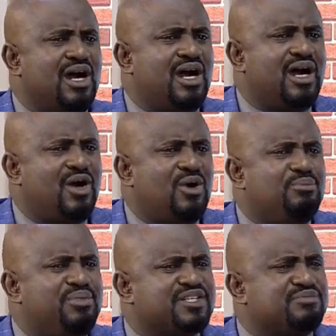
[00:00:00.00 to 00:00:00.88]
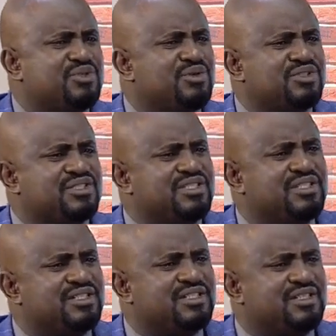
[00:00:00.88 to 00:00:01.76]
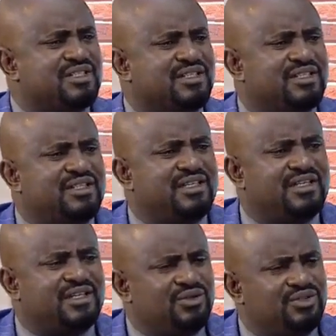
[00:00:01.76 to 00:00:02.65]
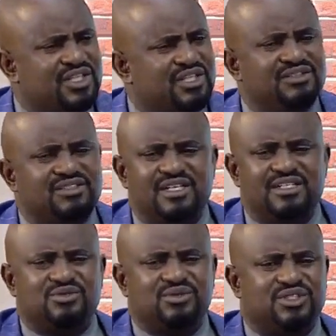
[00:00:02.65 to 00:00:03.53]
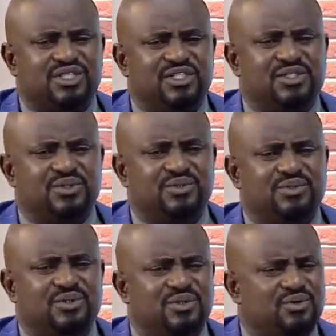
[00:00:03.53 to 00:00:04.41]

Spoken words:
how best, because consultants will tell you